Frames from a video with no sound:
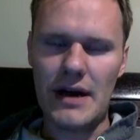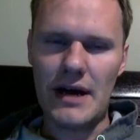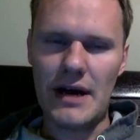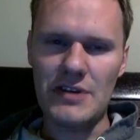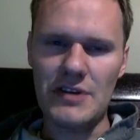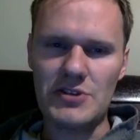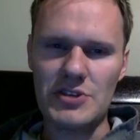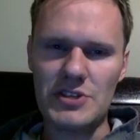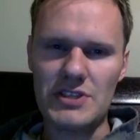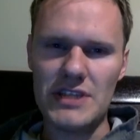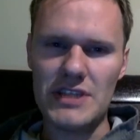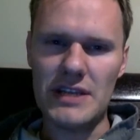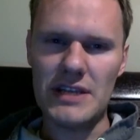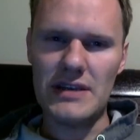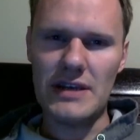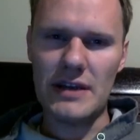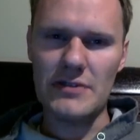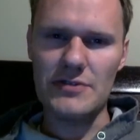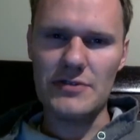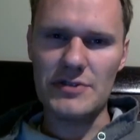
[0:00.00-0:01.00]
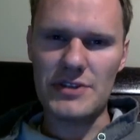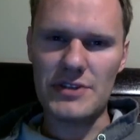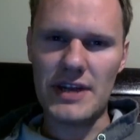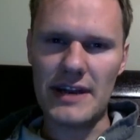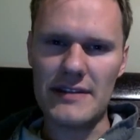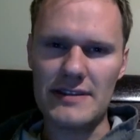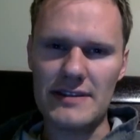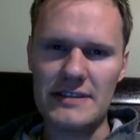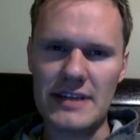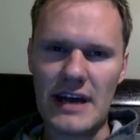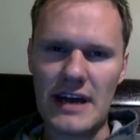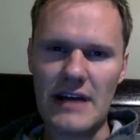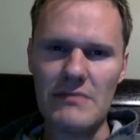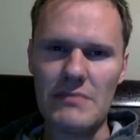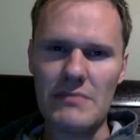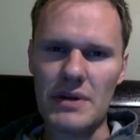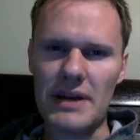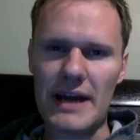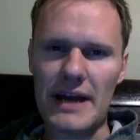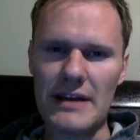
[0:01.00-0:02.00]
I just didn't understand at the
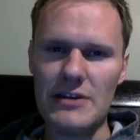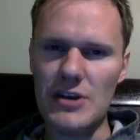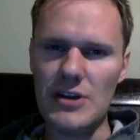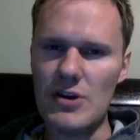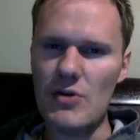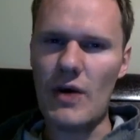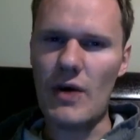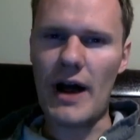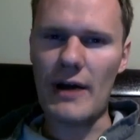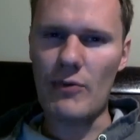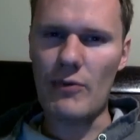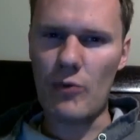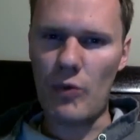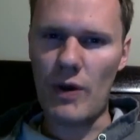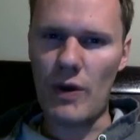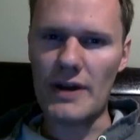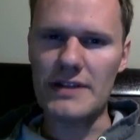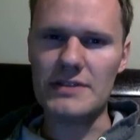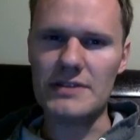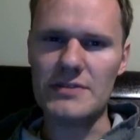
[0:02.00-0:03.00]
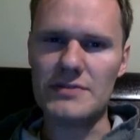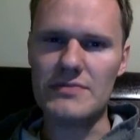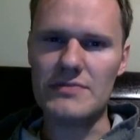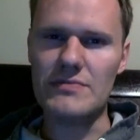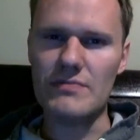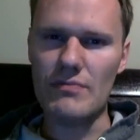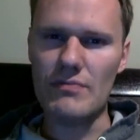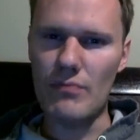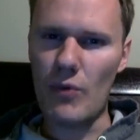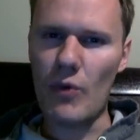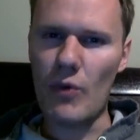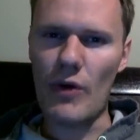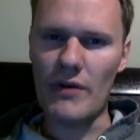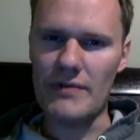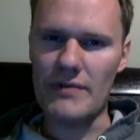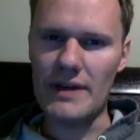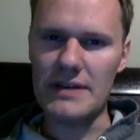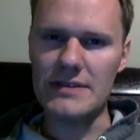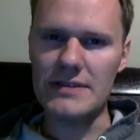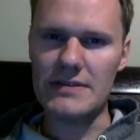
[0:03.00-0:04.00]
time, but I knew I wanted more
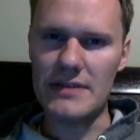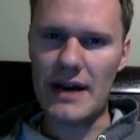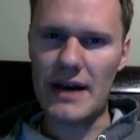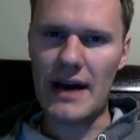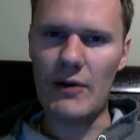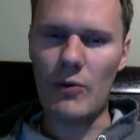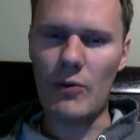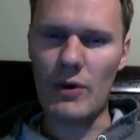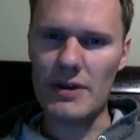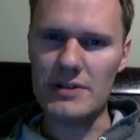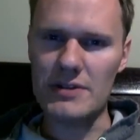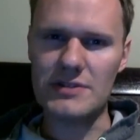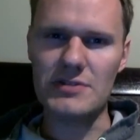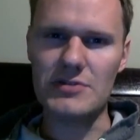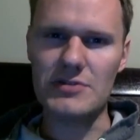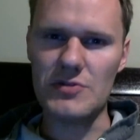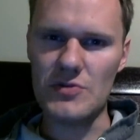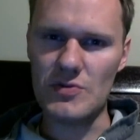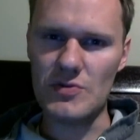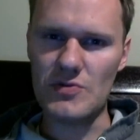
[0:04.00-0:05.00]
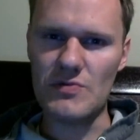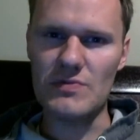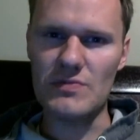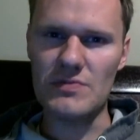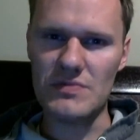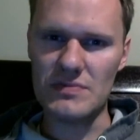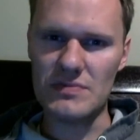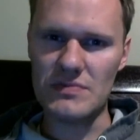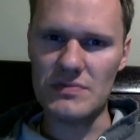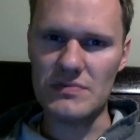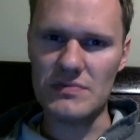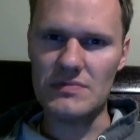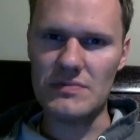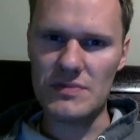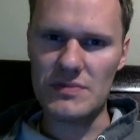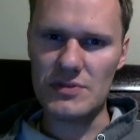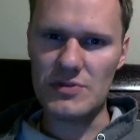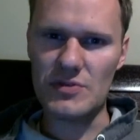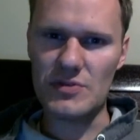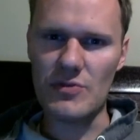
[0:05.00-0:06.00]
of it. I wanted to
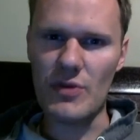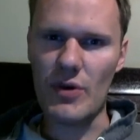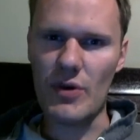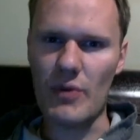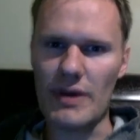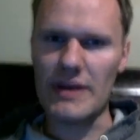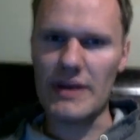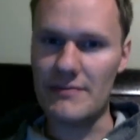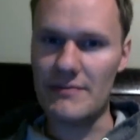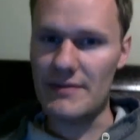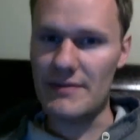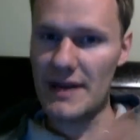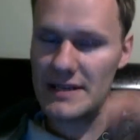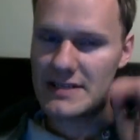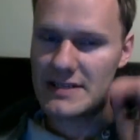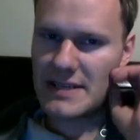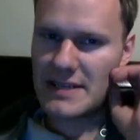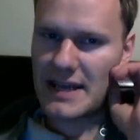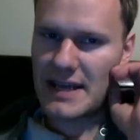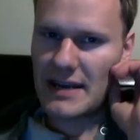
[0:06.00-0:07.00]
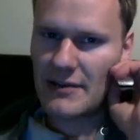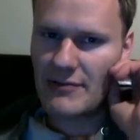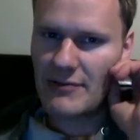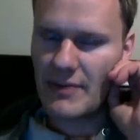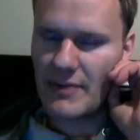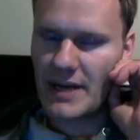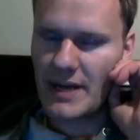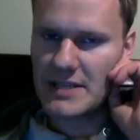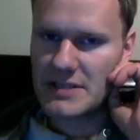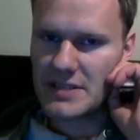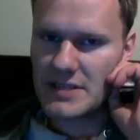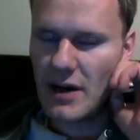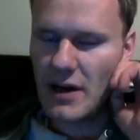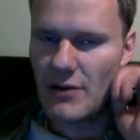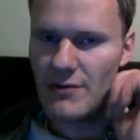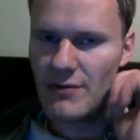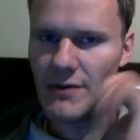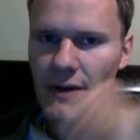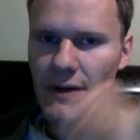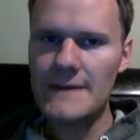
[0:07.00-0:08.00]
really investigate it for
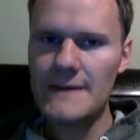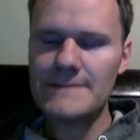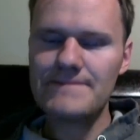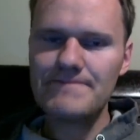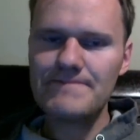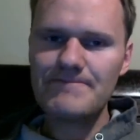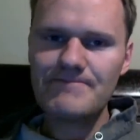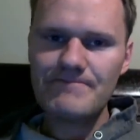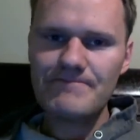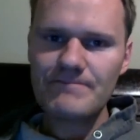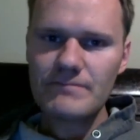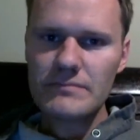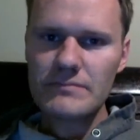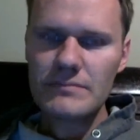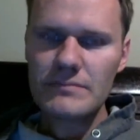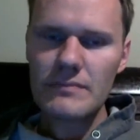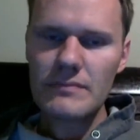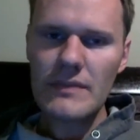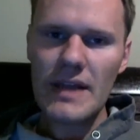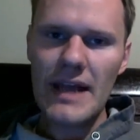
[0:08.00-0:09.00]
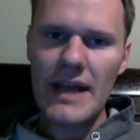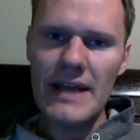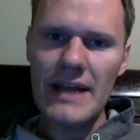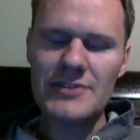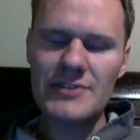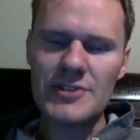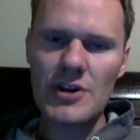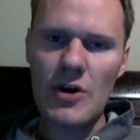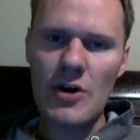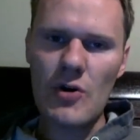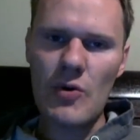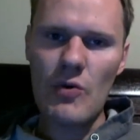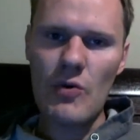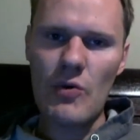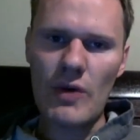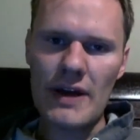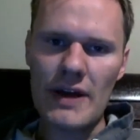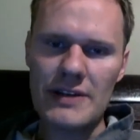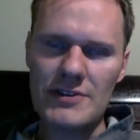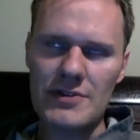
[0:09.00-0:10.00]
myself. And
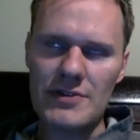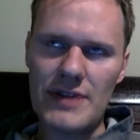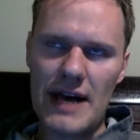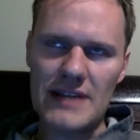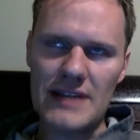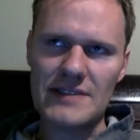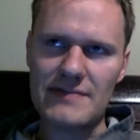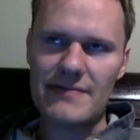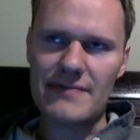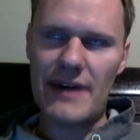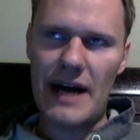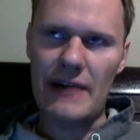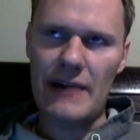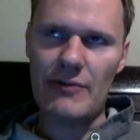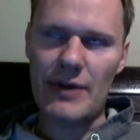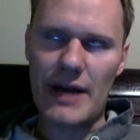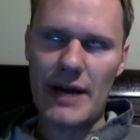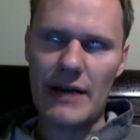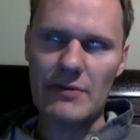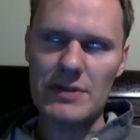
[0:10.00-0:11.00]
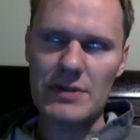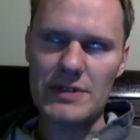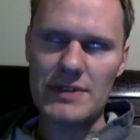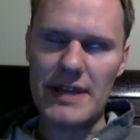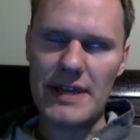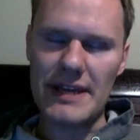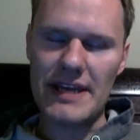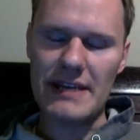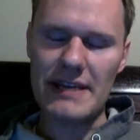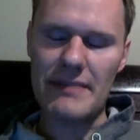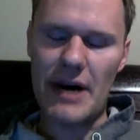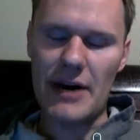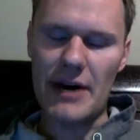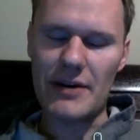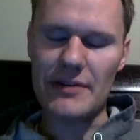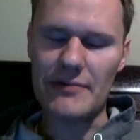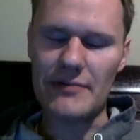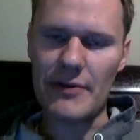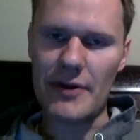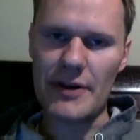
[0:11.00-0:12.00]
so in 2005, when I was thinking about
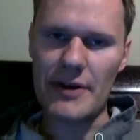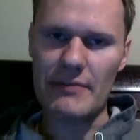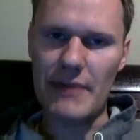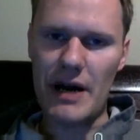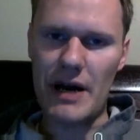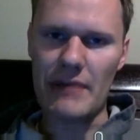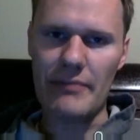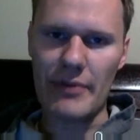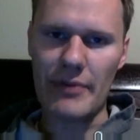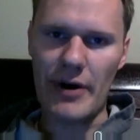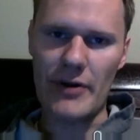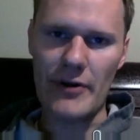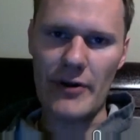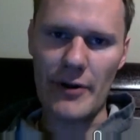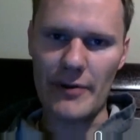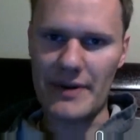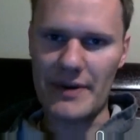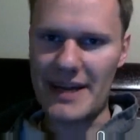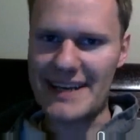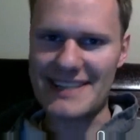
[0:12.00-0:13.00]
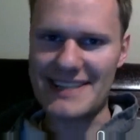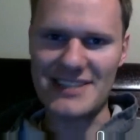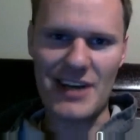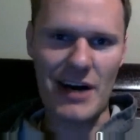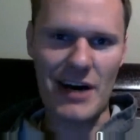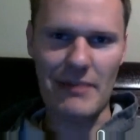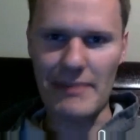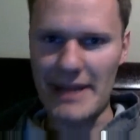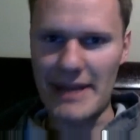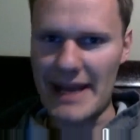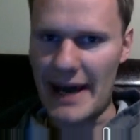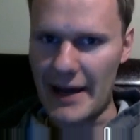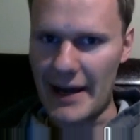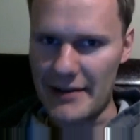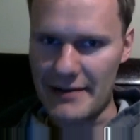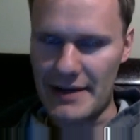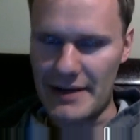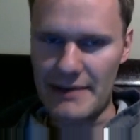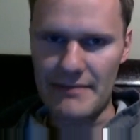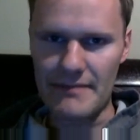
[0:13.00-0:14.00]
converting, my brother kind of talked me out
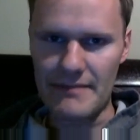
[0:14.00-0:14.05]
of it.